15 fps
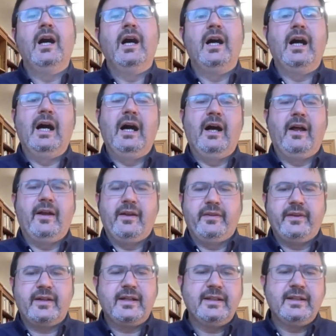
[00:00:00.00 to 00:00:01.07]

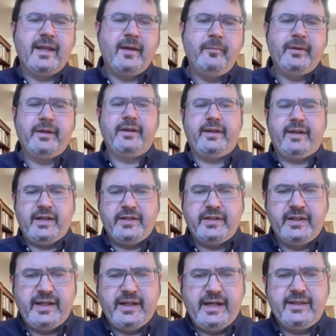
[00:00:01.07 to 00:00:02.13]
the contemporary
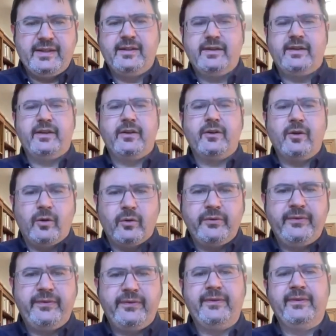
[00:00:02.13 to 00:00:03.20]
Russian writer
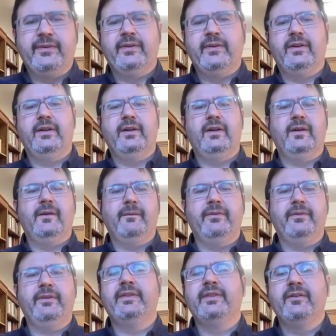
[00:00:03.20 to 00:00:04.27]
recalls
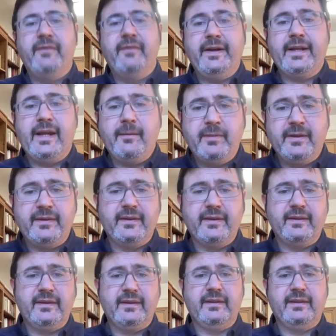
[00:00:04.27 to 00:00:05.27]
that the very epithet